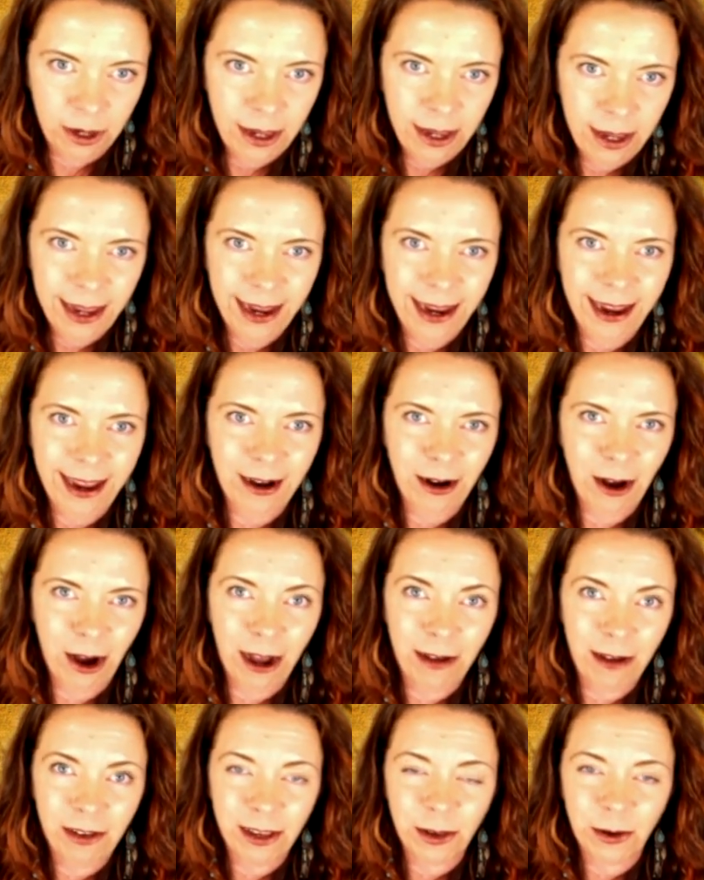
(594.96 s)
And Av
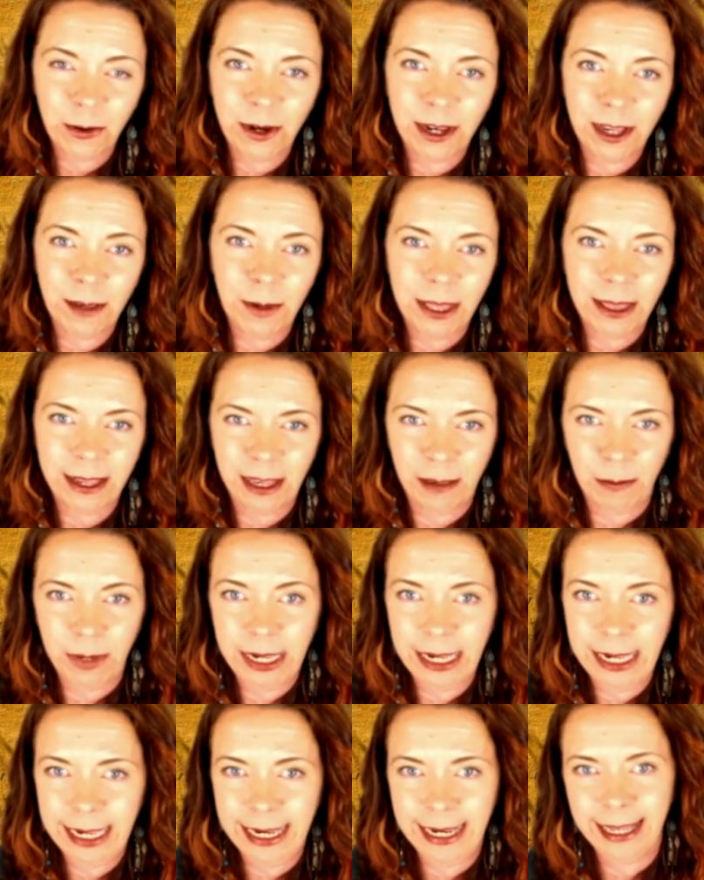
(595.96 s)
has always been this
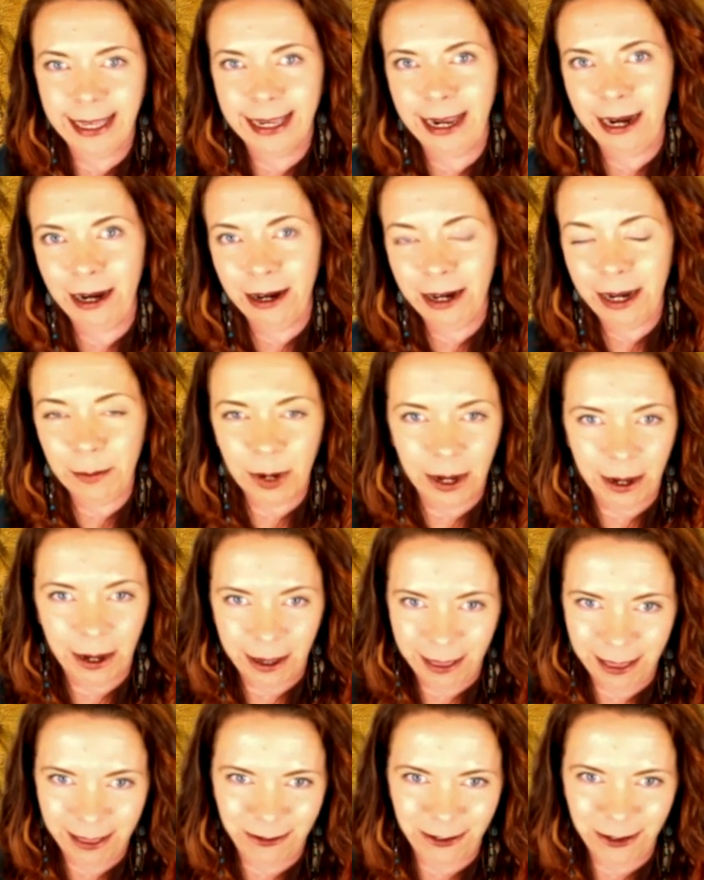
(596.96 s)
big, scary
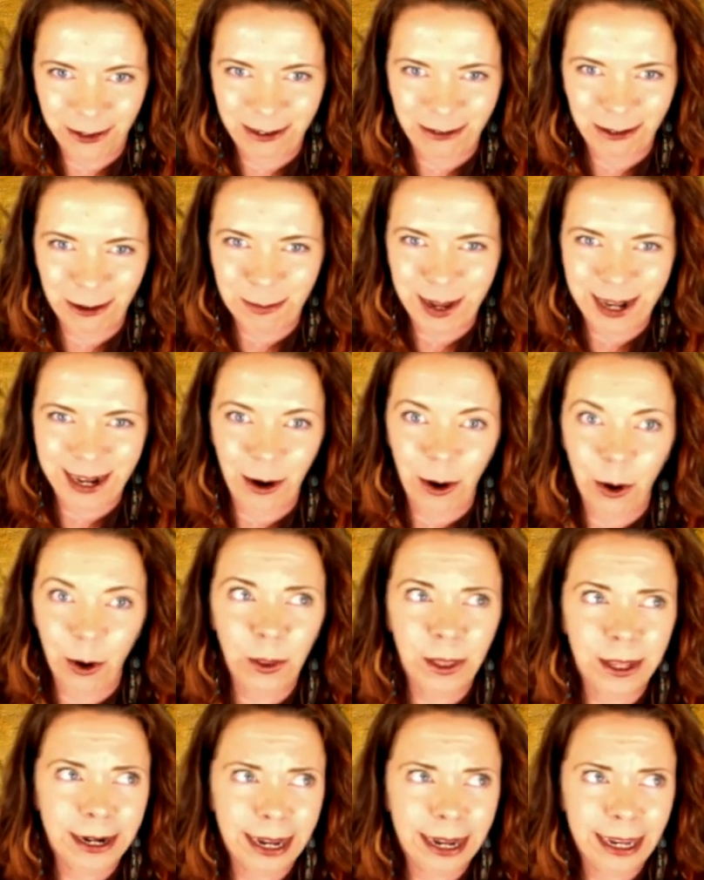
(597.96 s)
month for everybody. Oh, the
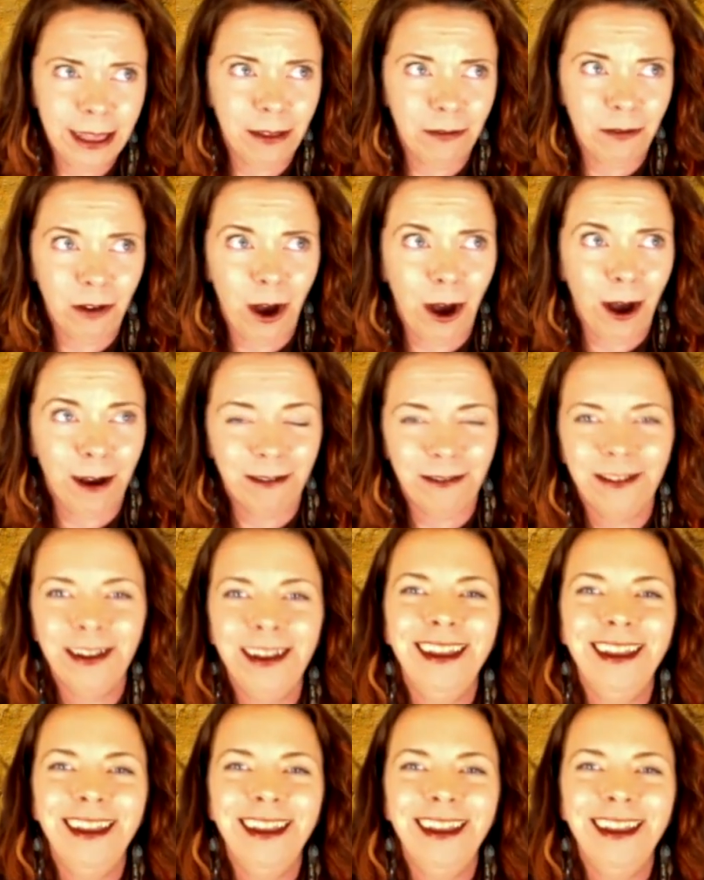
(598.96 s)
9th of Av.